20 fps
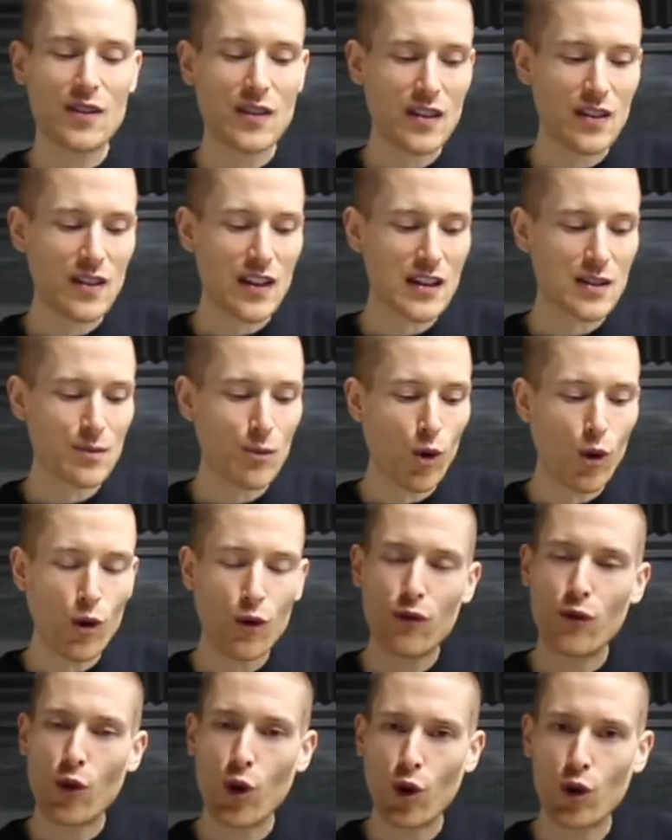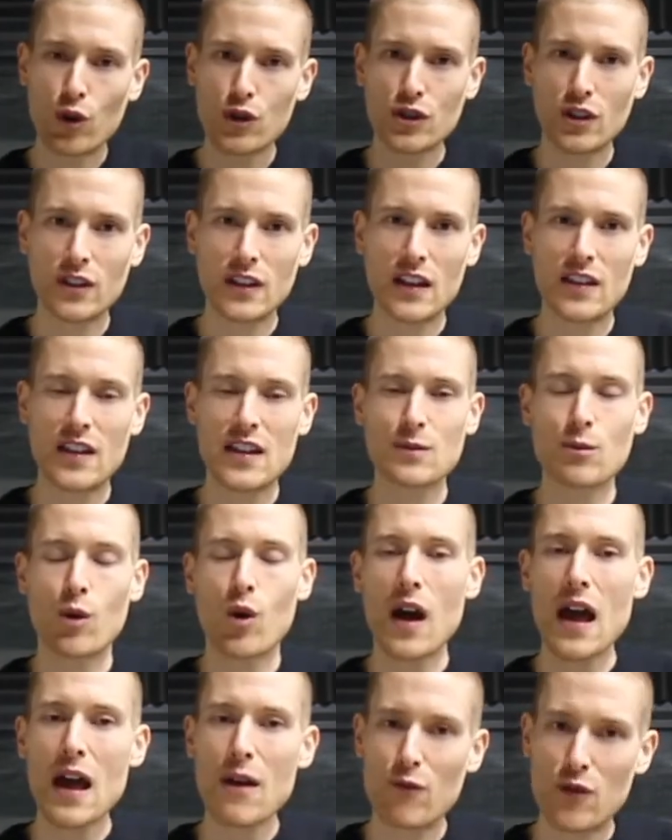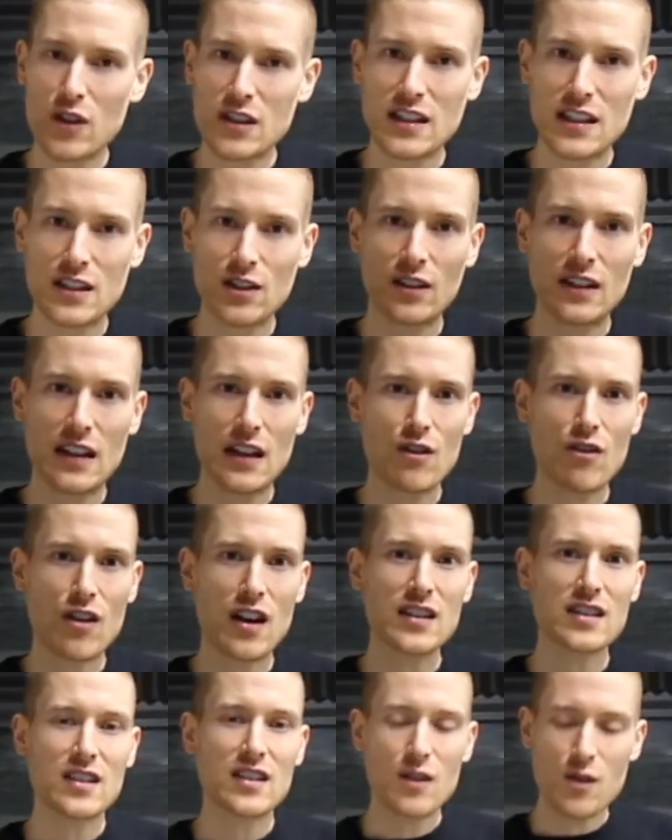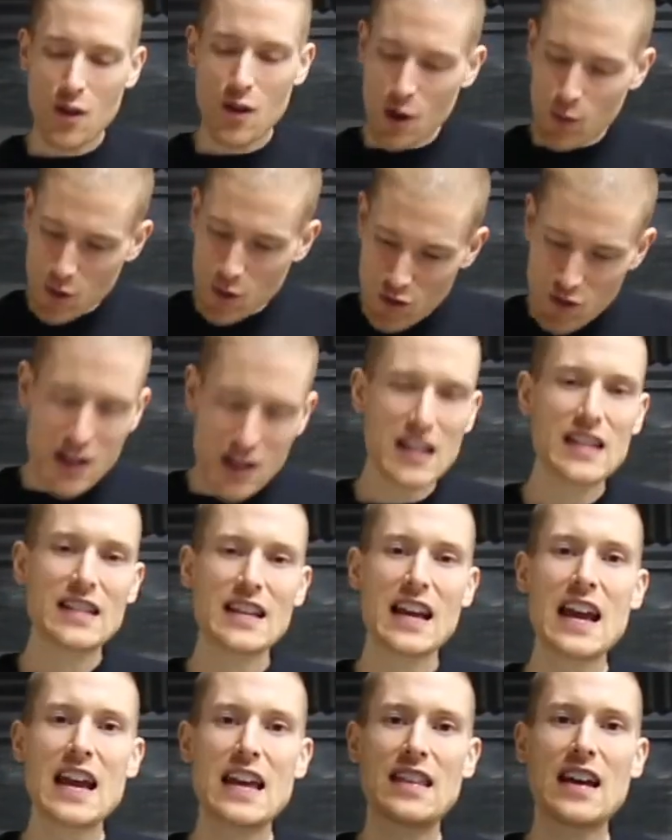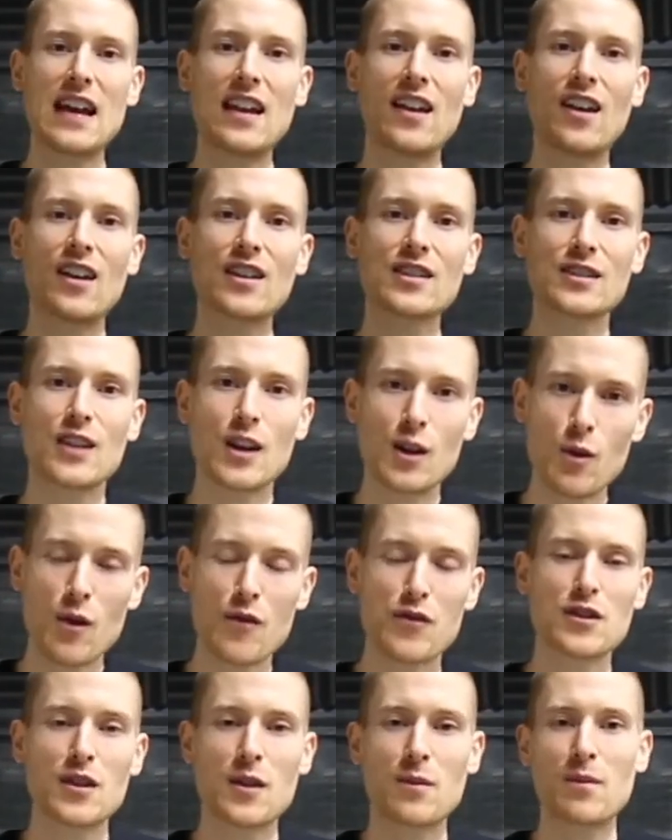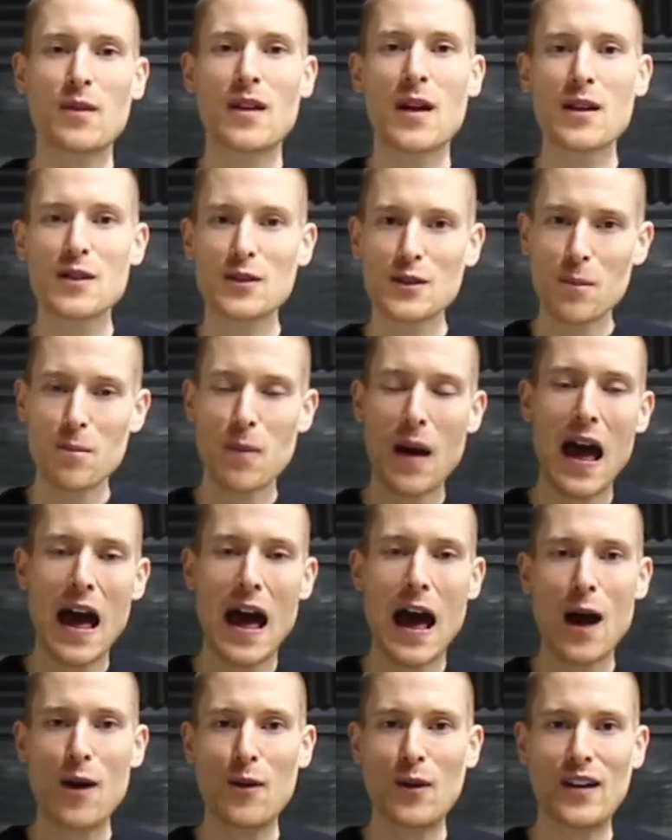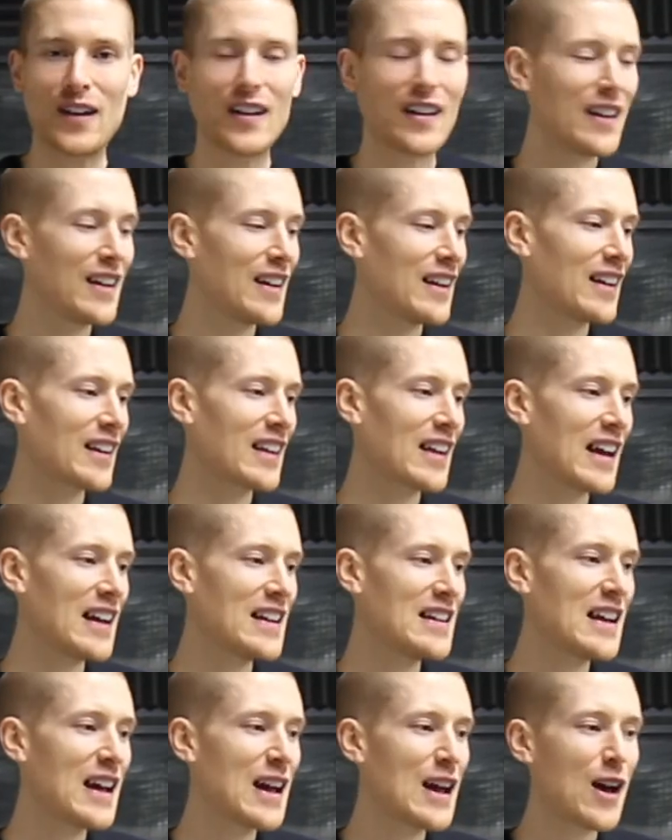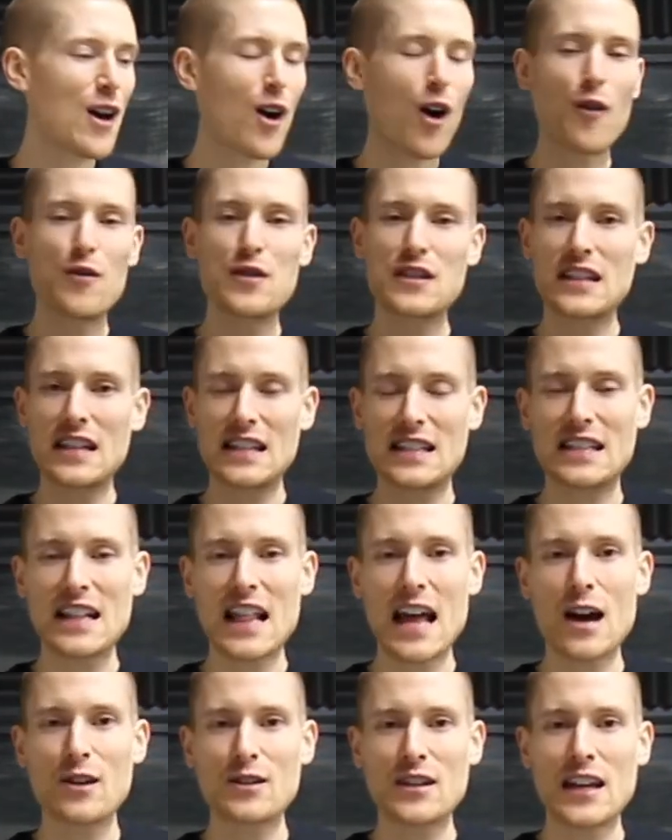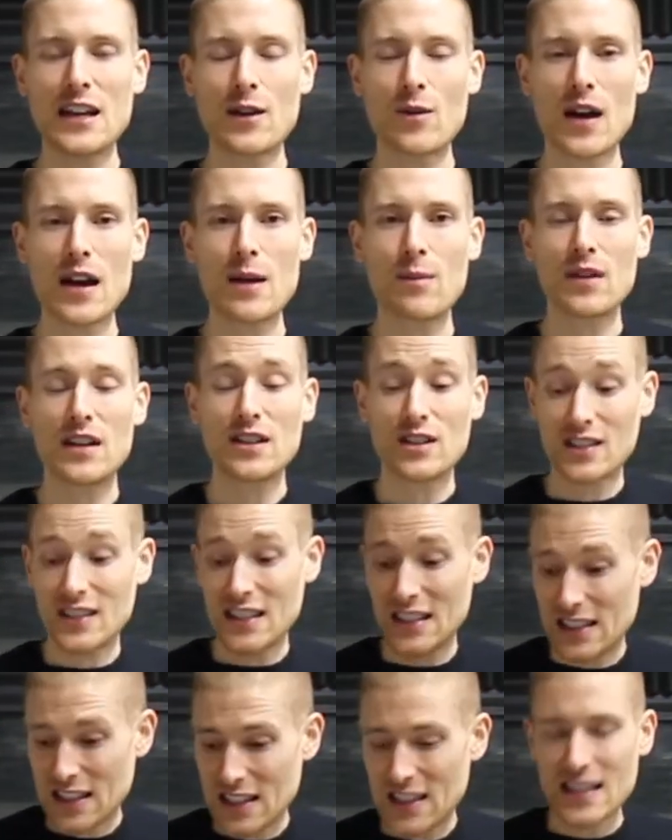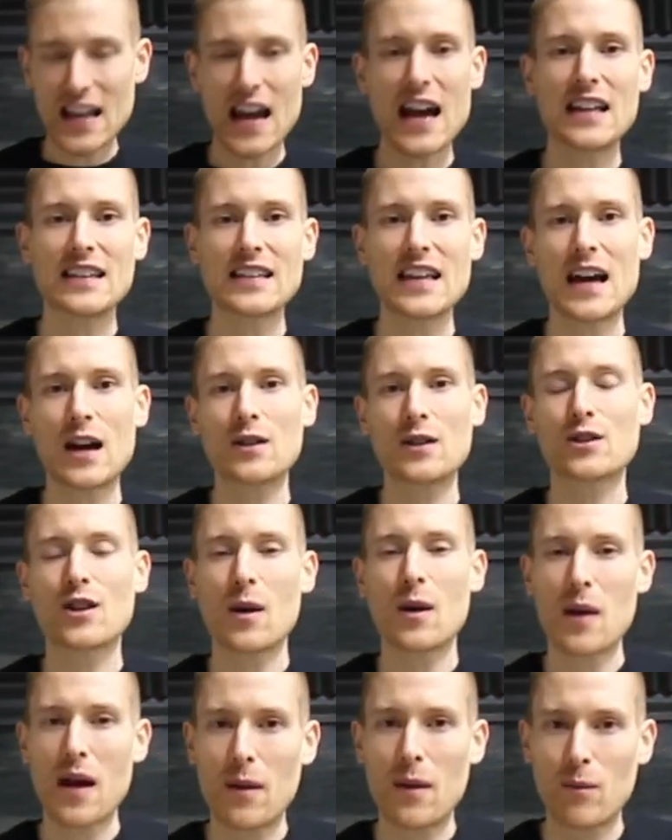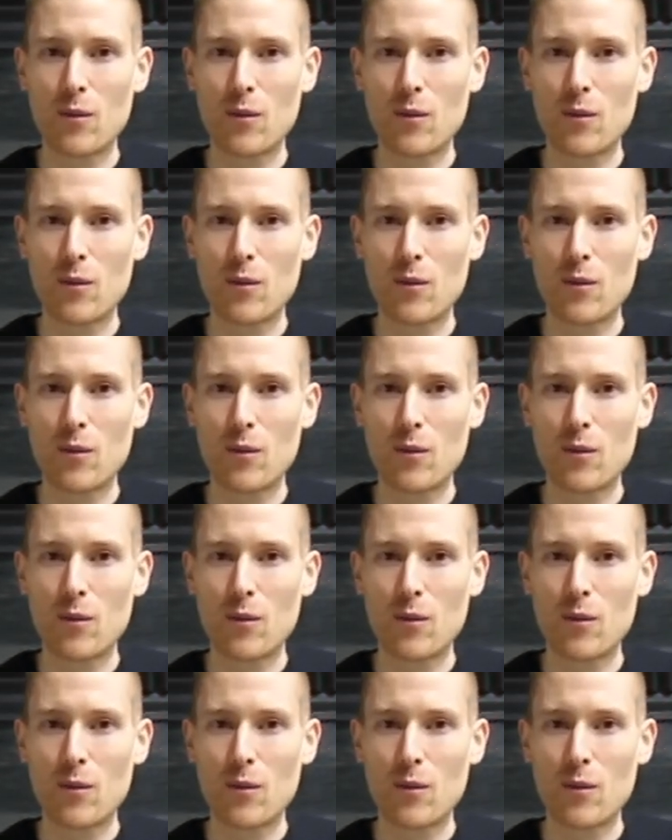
there's more force on it, there's more emphasis on it, right? So we really need to hit that last note with some power, okay? Obviously it's loud anyway, but it just needs to stand out. It's got,